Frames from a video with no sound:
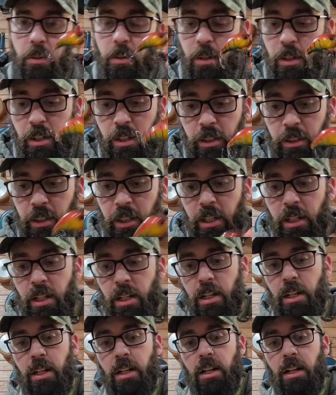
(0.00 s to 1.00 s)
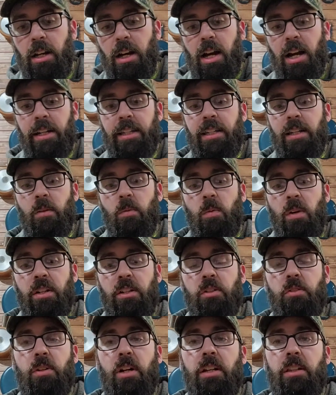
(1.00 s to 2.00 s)
Craw. I can't wait
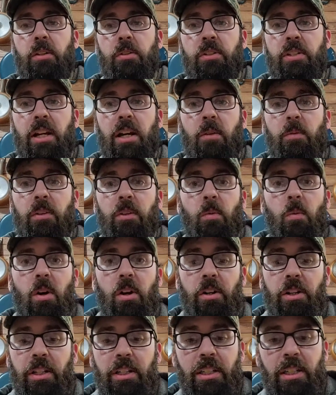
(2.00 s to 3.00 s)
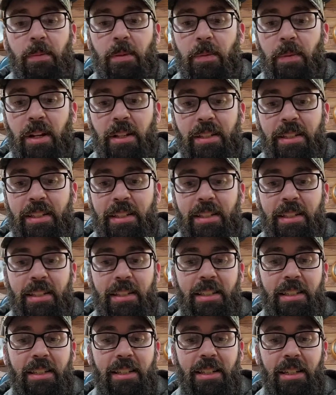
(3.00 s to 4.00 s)
to try those out when the water gets to be about
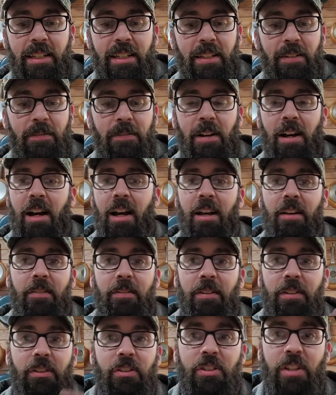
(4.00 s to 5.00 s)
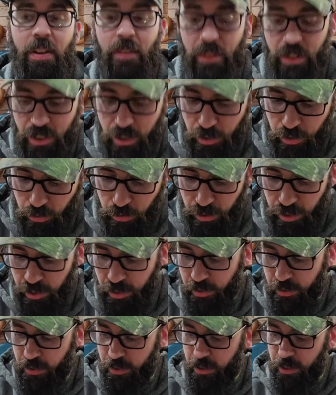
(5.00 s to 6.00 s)
65, 70
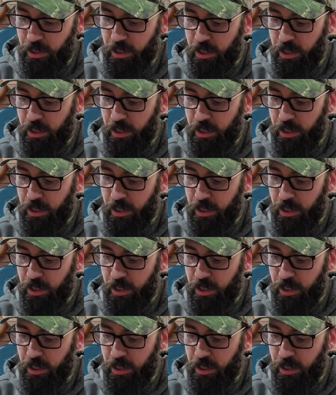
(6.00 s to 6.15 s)
degrees.